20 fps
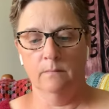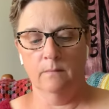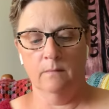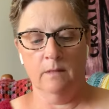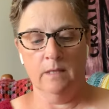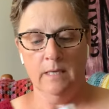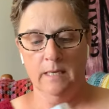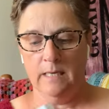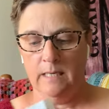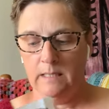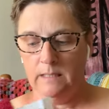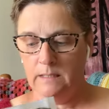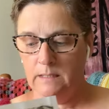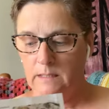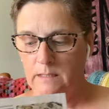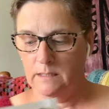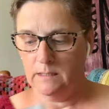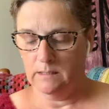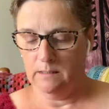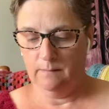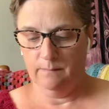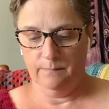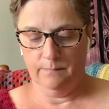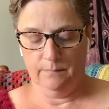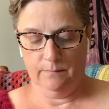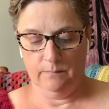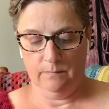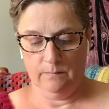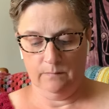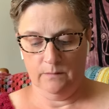this,
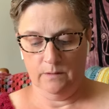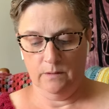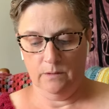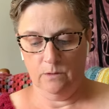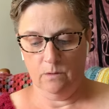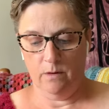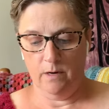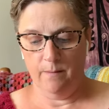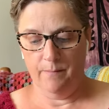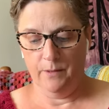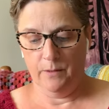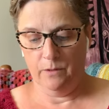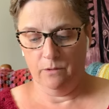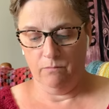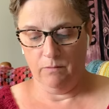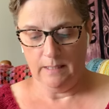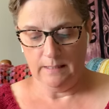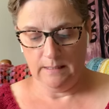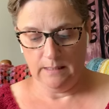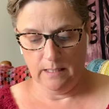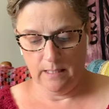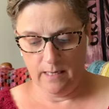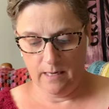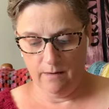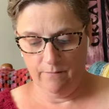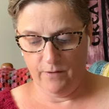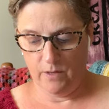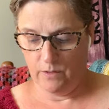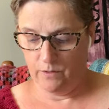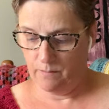sorry about the rustling
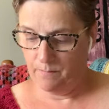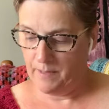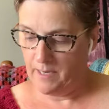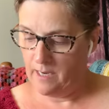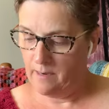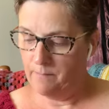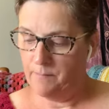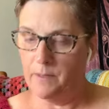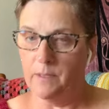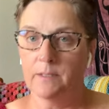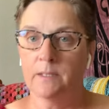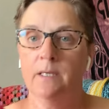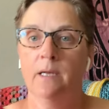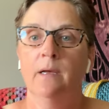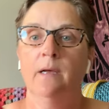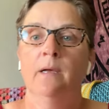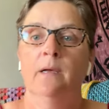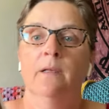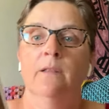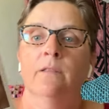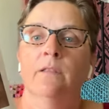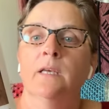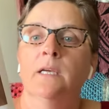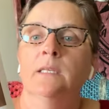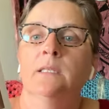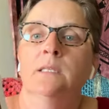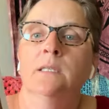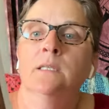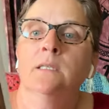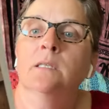of all the papers.
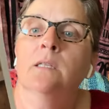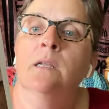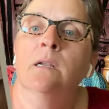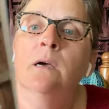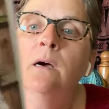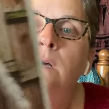This is the